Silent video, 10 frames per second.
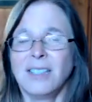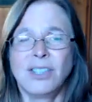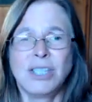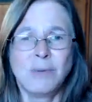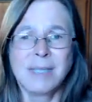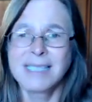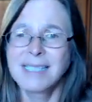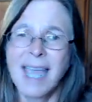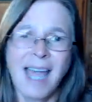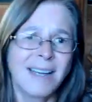she was
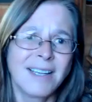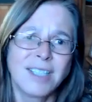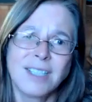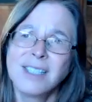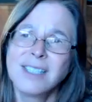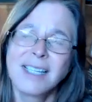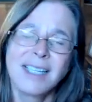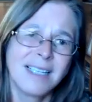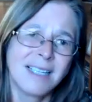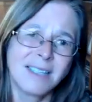scattered,
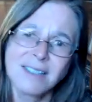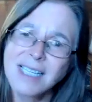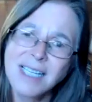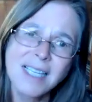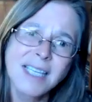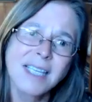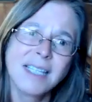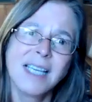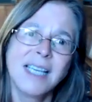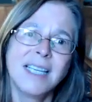
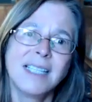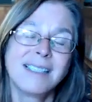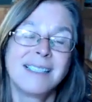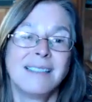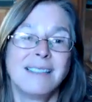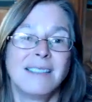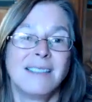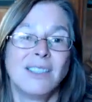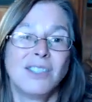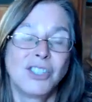inarticulate.
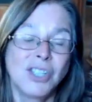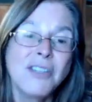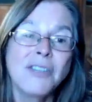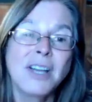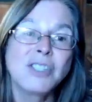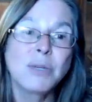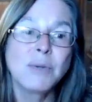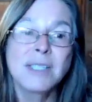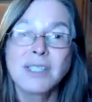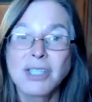She thought she
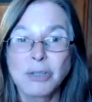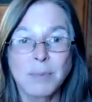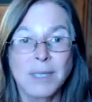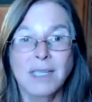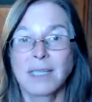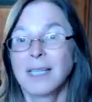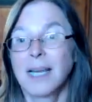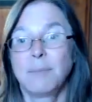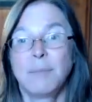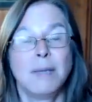was stupid. A
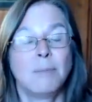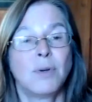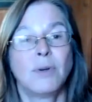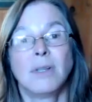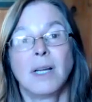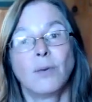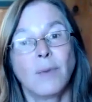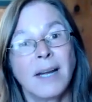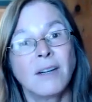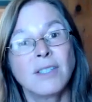lot of people
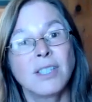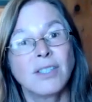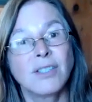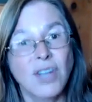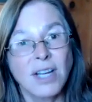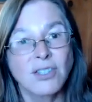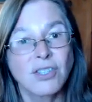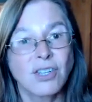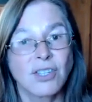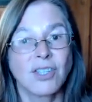around her
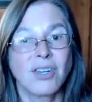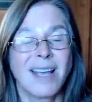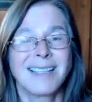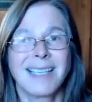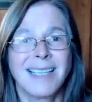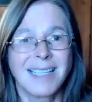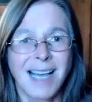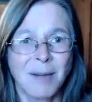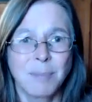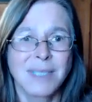judged her as
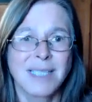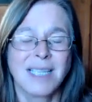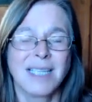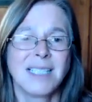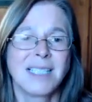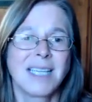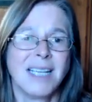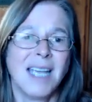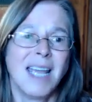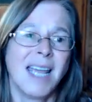incompetent.
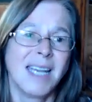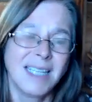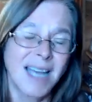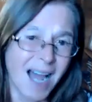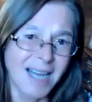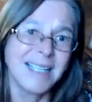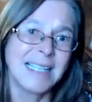and not